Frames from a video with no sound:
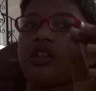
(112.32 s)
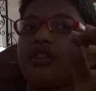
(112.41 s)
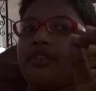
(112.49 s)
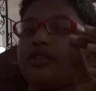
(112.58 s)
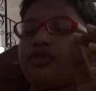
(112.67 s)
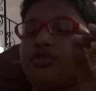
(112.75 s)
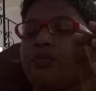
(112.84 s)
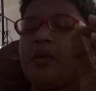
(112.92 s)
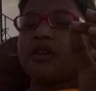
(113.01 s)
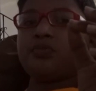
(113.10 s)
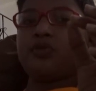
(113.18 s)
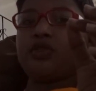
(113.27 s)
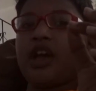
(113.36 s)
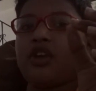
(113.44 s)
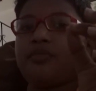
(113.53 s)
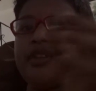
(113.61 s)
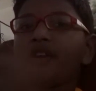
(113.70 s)
You must put
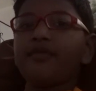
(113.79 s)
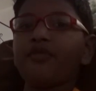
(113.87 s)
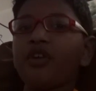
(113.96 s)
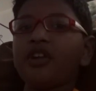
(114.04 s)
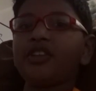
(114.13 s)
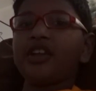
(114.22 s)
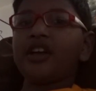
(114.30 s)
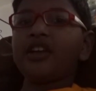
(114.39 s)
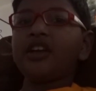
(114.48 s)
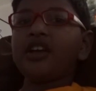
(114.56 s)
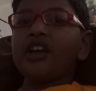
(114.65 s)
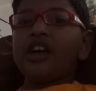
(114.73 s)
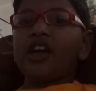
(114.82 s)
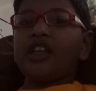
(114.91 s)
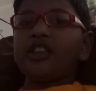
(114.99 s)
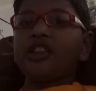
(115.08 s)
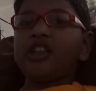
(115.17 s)
aluminium foil there,
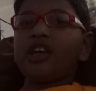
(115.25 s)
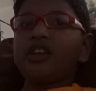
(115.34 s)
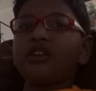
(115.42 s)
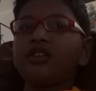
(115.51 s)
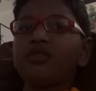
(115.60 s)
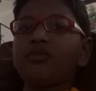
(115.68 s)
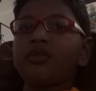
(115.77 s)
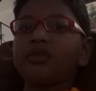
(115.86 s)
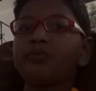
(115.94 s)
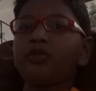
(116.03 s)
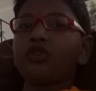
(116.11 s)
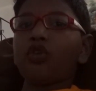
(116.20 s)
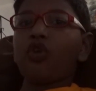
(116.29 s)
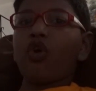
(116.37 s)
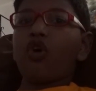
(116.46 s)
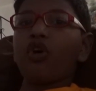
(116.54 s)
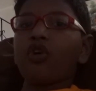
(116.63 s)
and then you must put
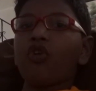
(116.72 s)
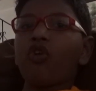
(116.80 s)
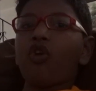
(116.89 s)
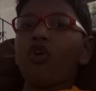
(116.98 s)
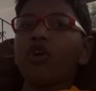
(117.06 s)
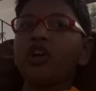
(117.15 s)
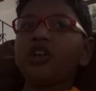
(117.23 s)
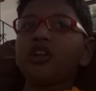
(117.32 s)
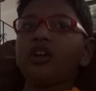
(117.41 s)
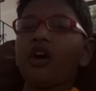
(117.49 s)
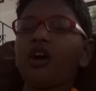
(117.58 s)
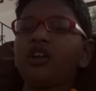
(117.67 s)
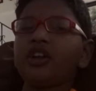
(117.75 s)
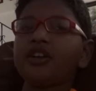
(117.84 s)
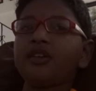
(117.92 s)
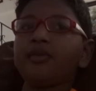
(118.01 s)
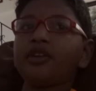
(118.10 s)

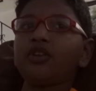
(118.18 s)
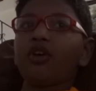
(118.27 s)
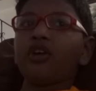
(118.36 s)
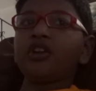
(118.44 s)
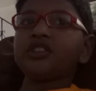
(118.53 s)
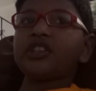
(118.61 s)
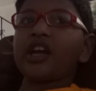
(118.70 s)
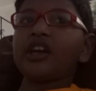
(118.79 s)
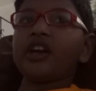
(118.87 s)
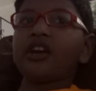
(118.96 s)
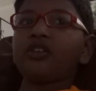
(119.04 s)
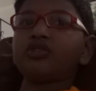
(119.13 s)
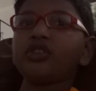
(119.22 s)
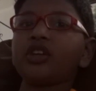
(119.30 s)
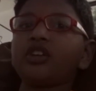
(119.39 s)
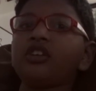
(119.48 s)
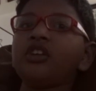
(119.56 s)
little bit oil inside and
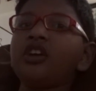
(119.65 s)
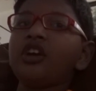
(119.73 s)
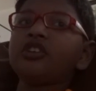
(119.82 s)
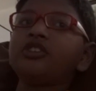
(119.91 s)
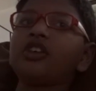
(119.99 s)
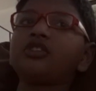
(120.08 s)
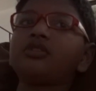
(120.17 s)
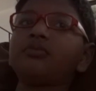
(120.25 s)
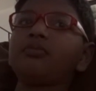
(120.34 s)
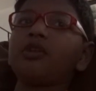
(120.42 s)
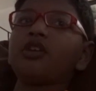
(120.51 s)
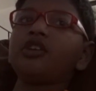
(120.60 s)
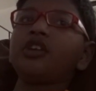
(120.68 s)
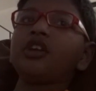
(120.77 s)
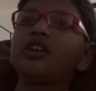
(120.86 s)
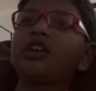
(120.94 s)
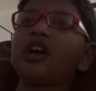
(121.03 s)
outside, and just burn it.